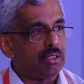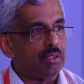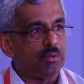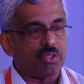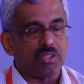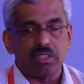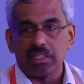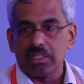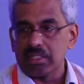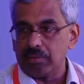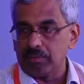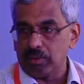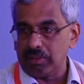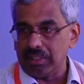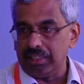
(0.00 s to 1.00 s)
it was still
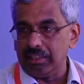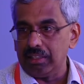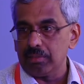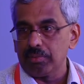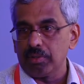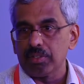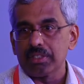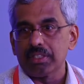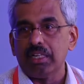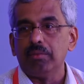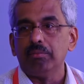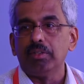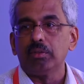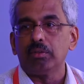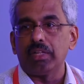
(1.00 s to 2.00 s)
streptokinase because
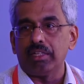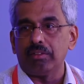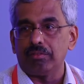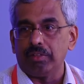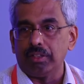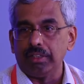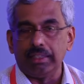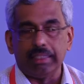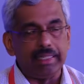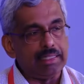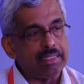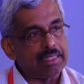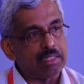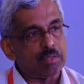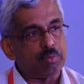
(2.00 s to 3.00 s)
government had funded
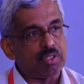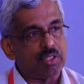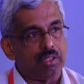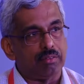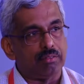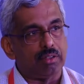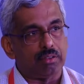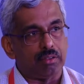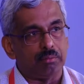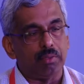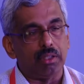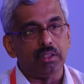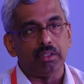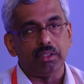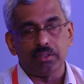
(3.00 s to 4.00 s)
96% of the
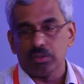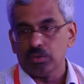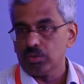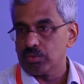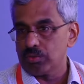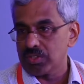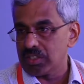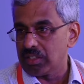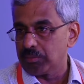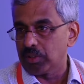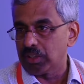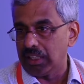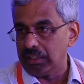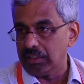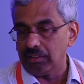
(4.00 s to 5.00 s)
thrombolytics used was
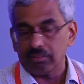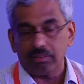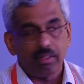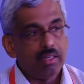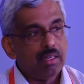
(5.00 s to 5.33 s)
streptokinase.